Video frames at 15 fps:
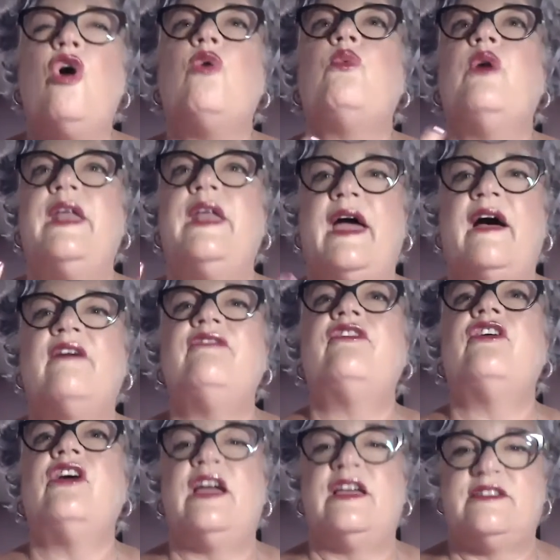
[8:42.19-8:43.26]

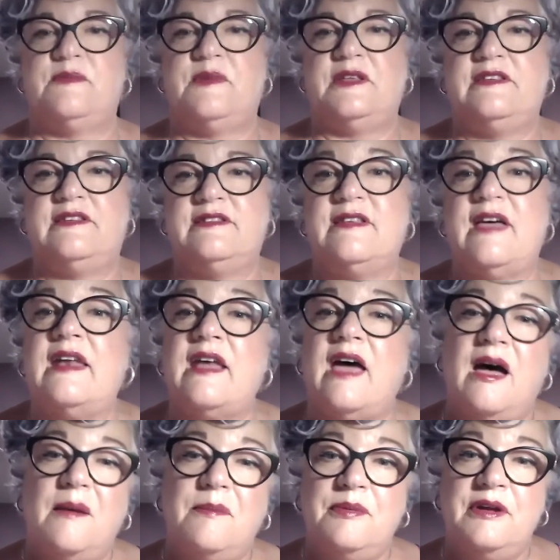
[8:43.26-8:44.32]
whatever has been set
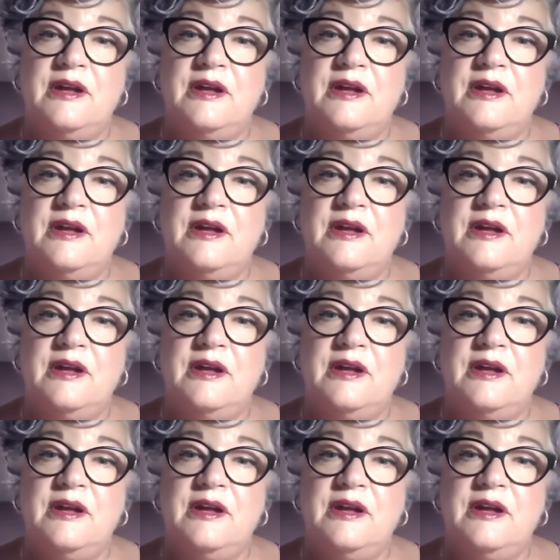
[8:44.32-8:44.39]
up